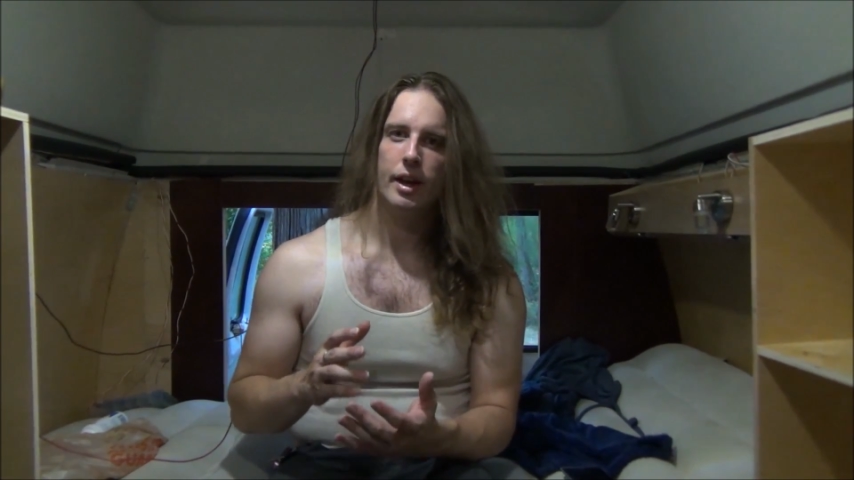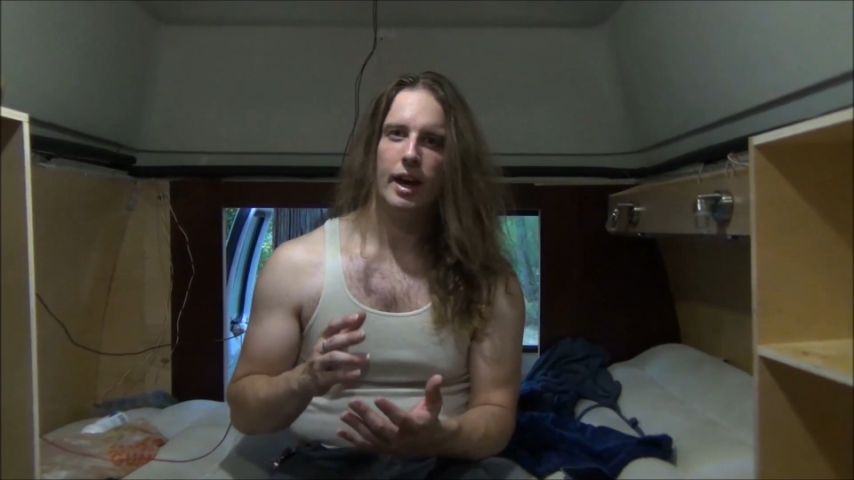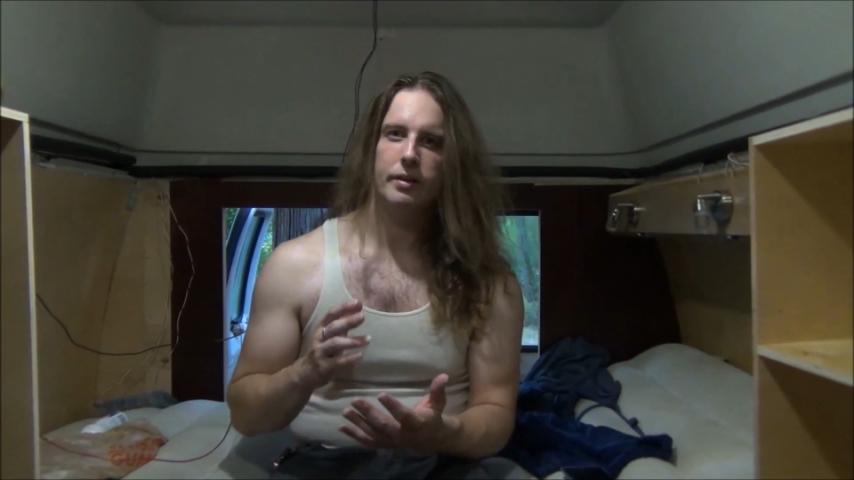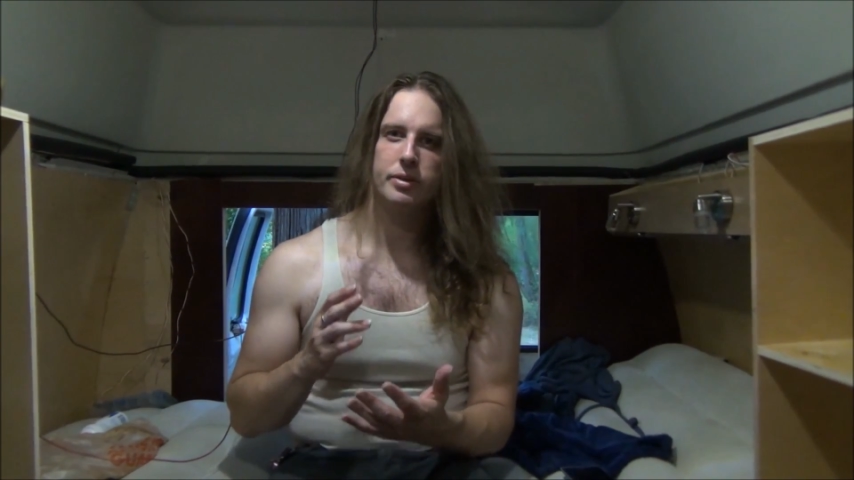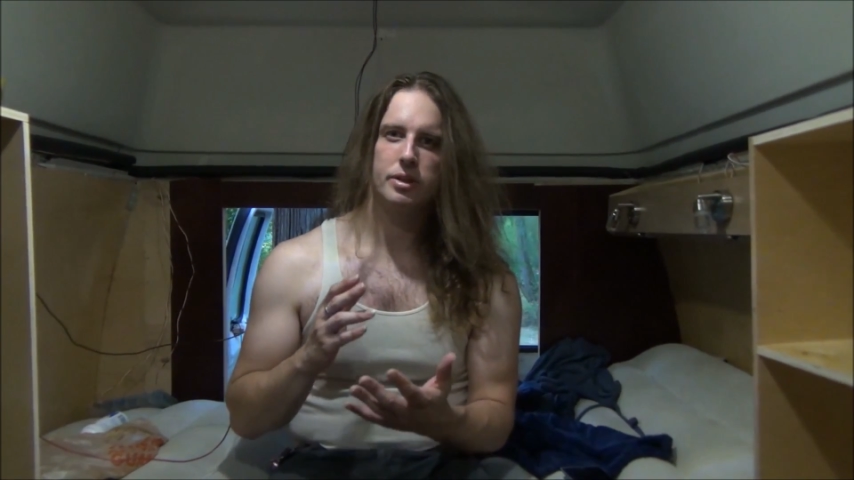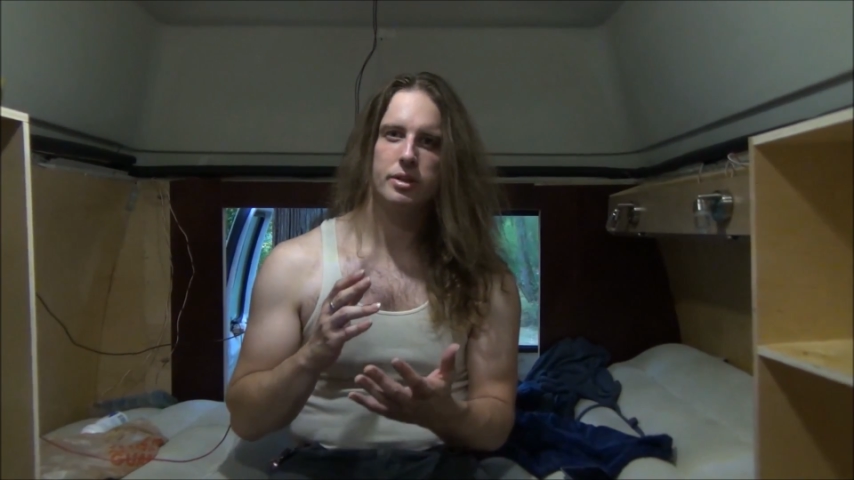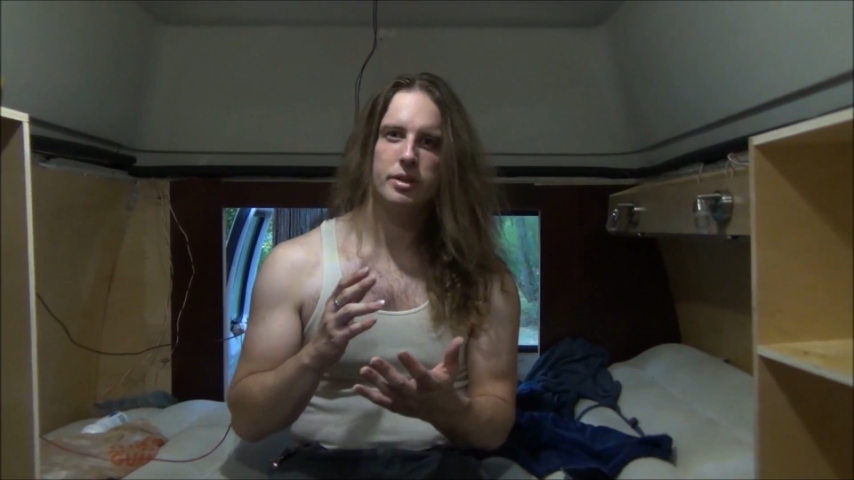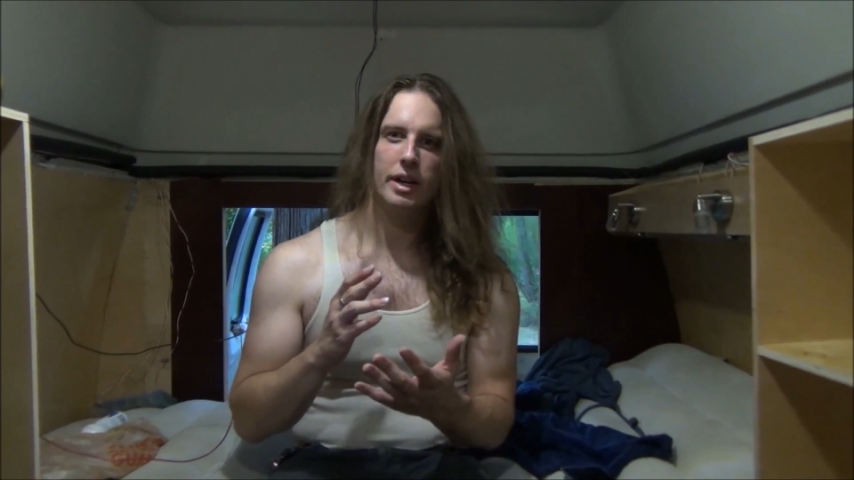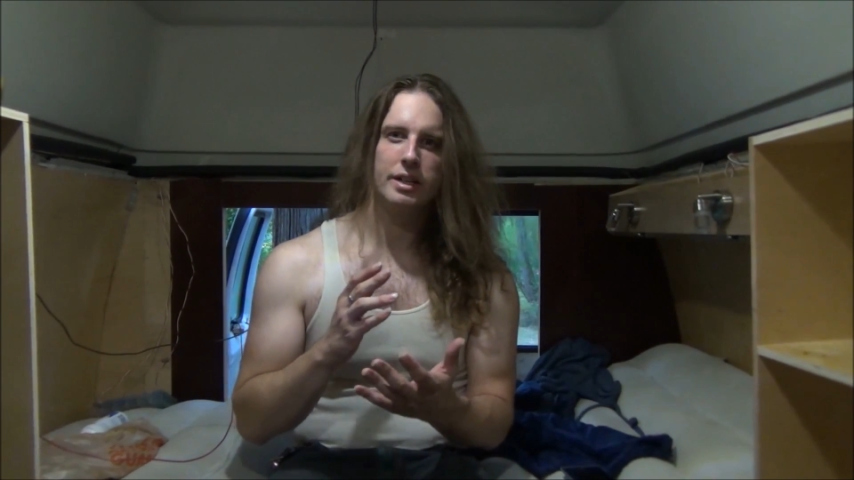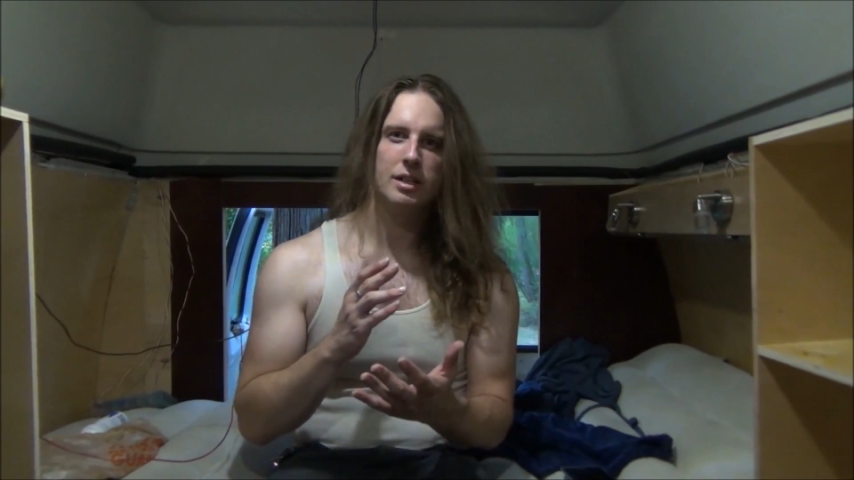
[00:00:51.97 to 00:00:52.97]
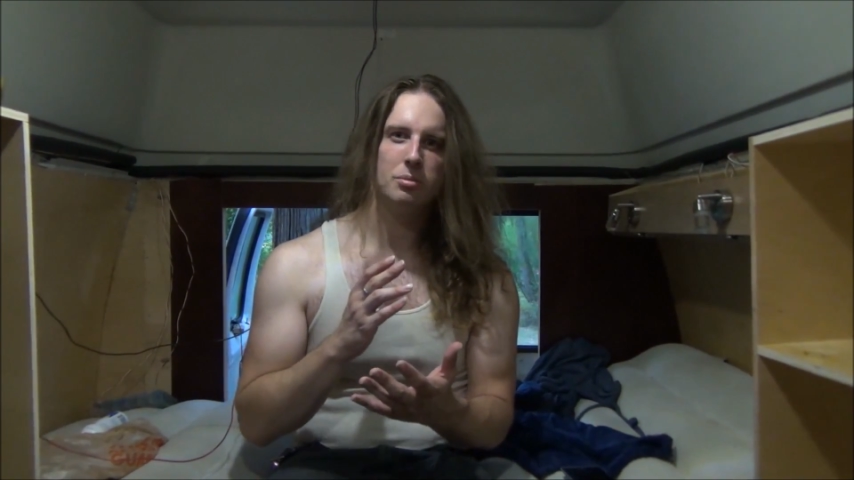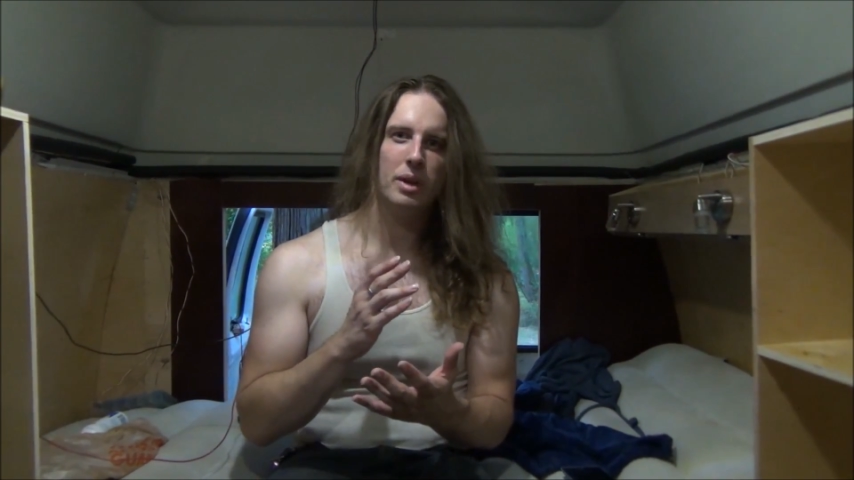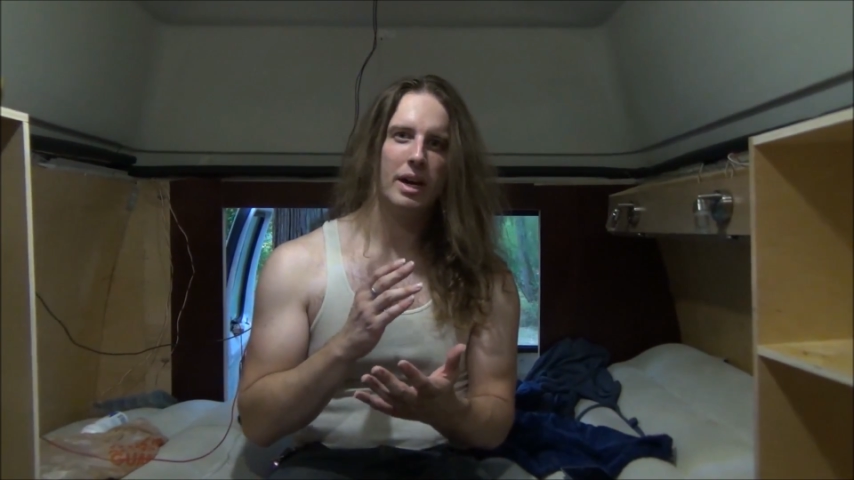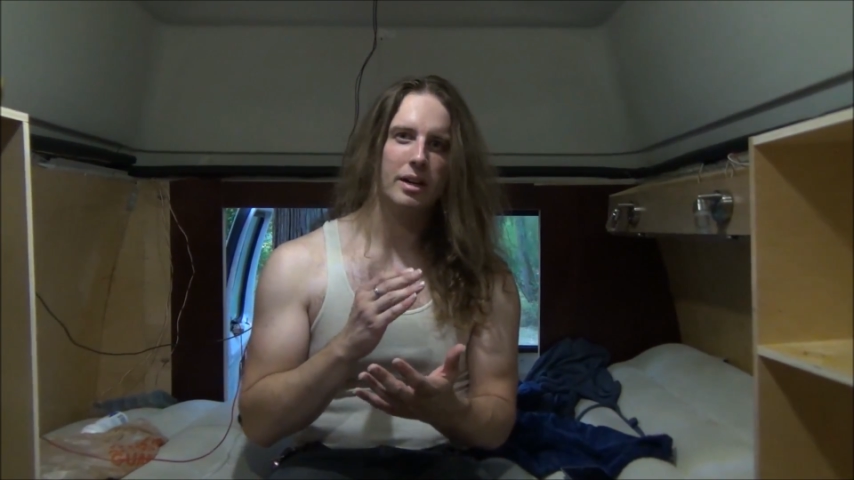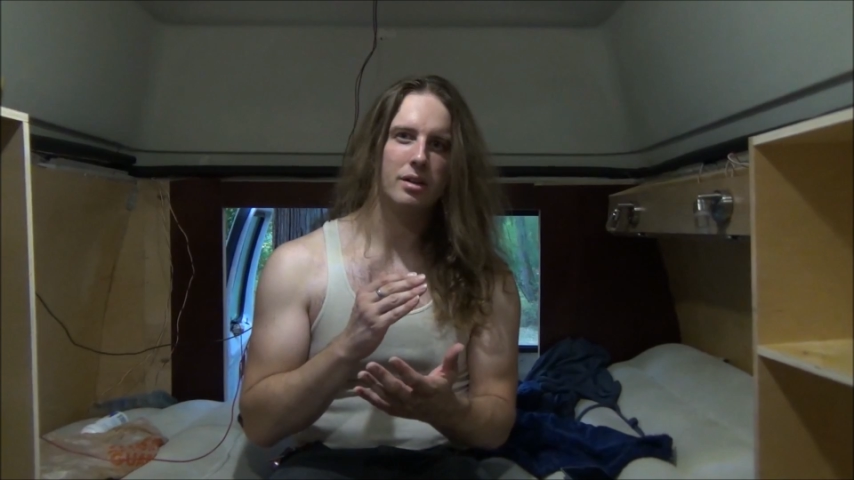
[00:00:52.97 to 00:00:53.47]
after I get
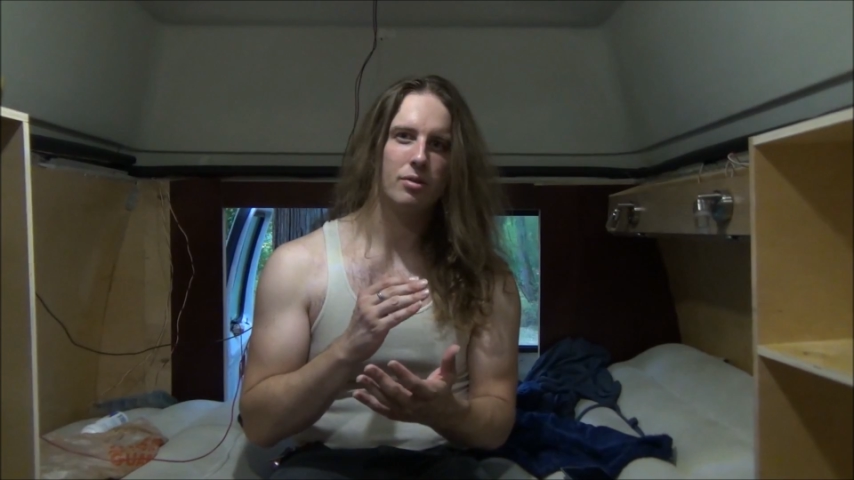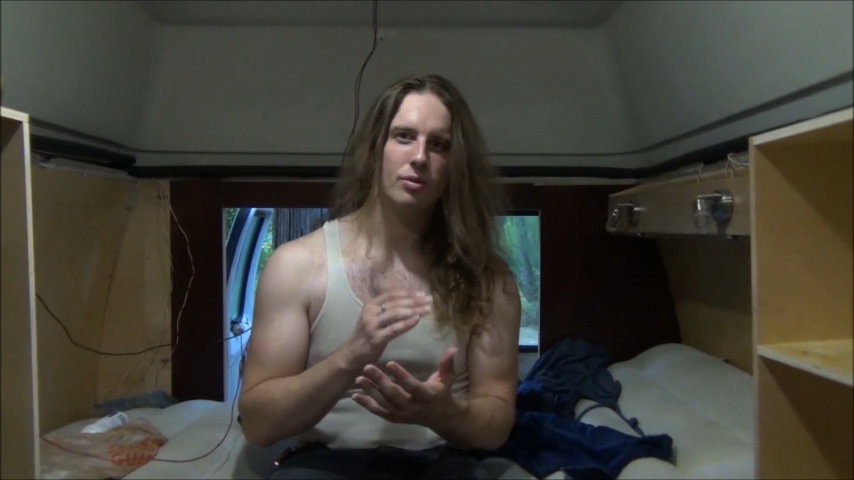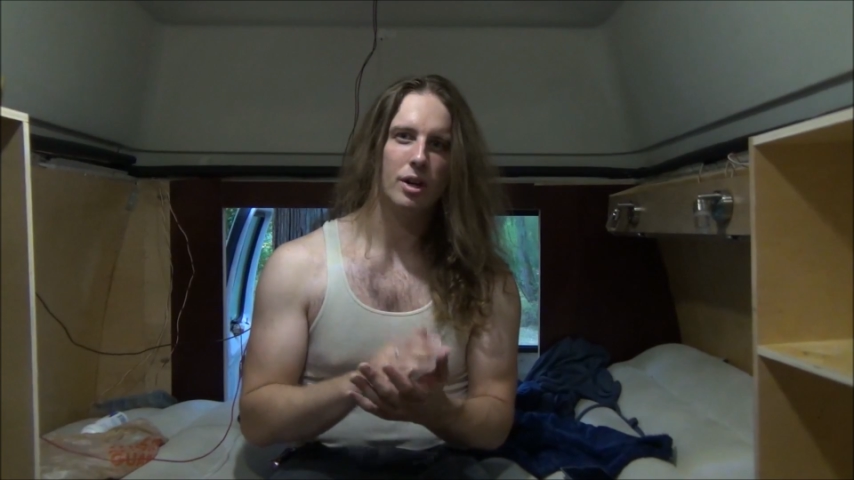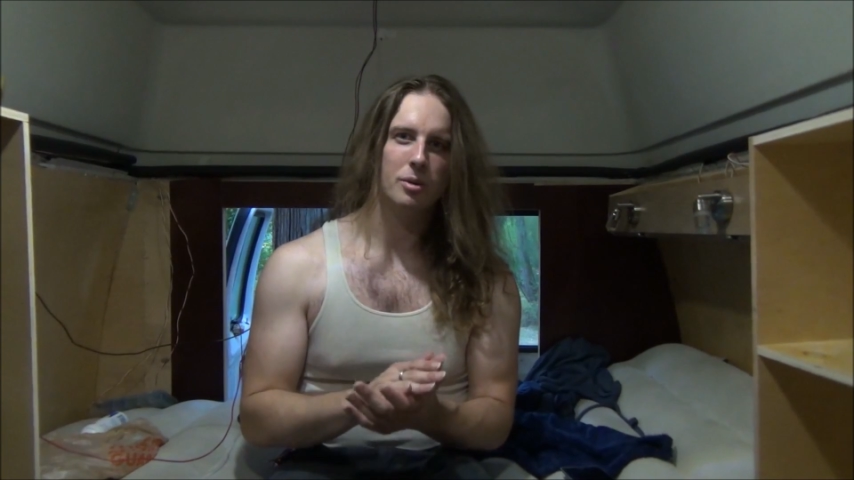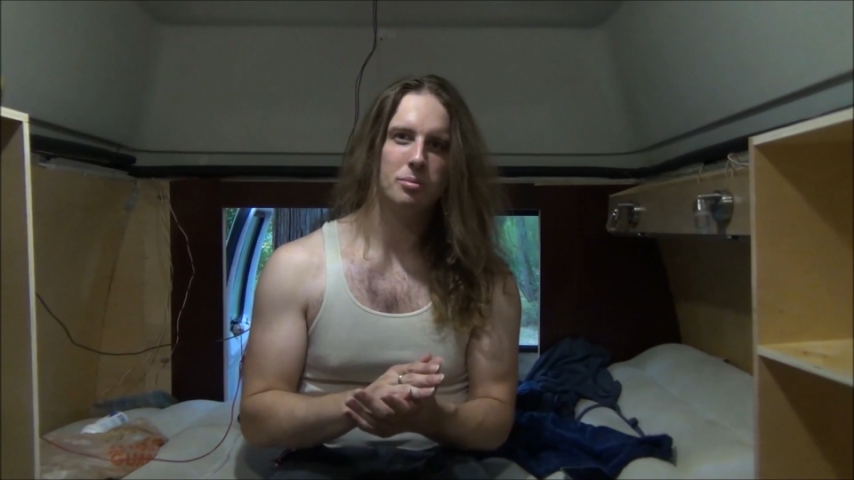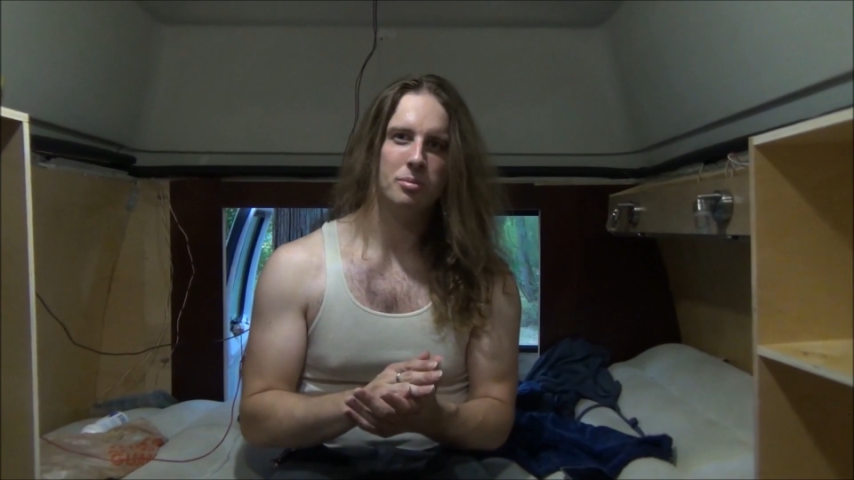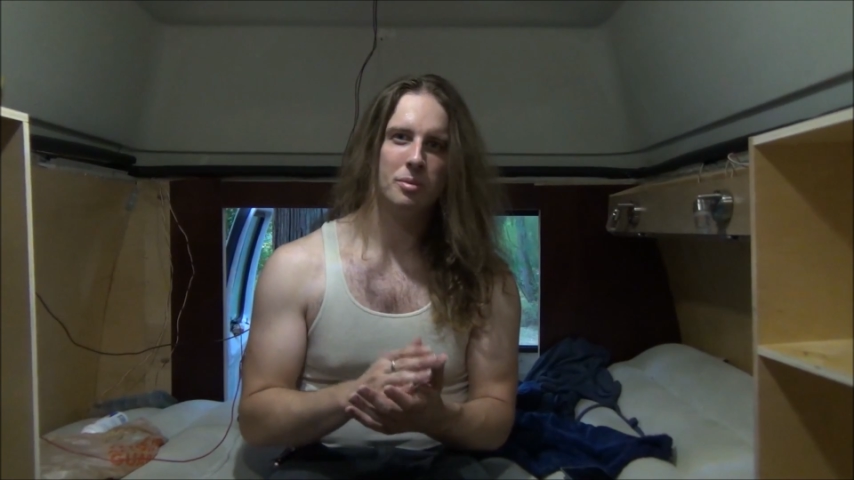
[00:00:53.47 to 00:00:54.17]
back from